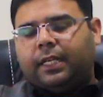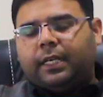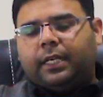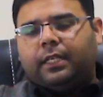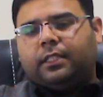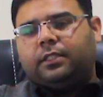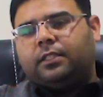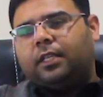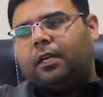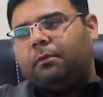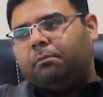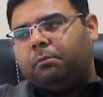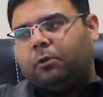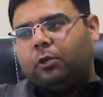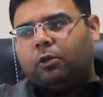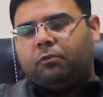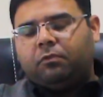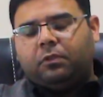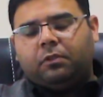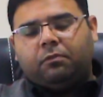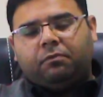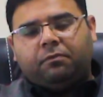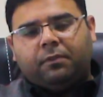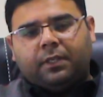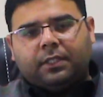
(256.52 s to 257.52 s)
example of
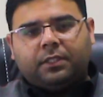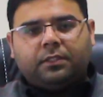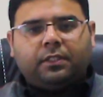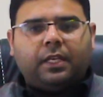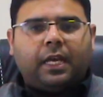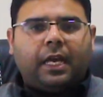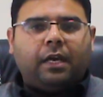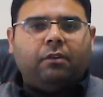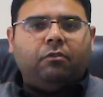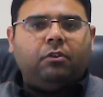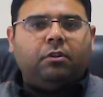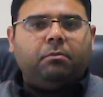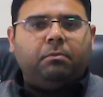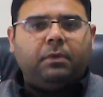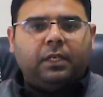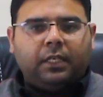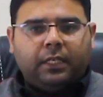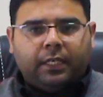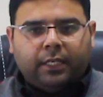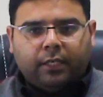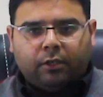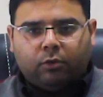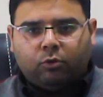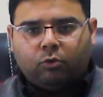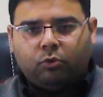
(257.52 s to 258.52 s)
the first ever
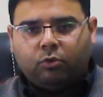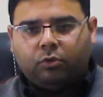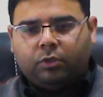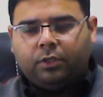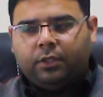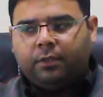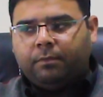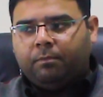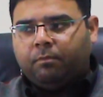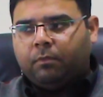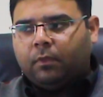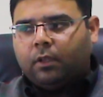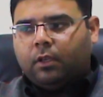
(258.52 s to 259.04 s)
building code,